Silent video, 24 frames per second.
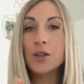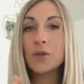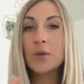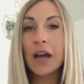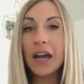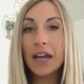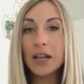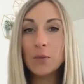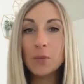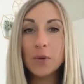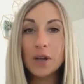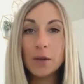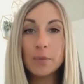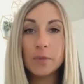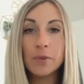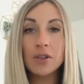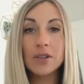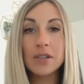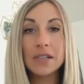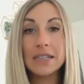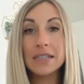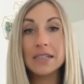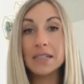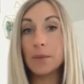You kind of want to
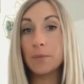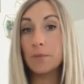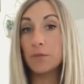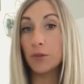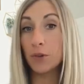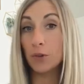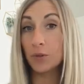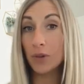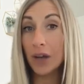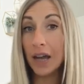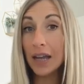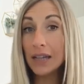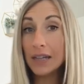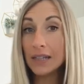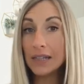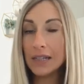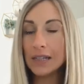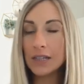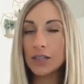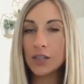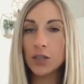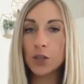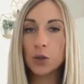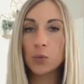build in some
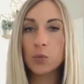variety to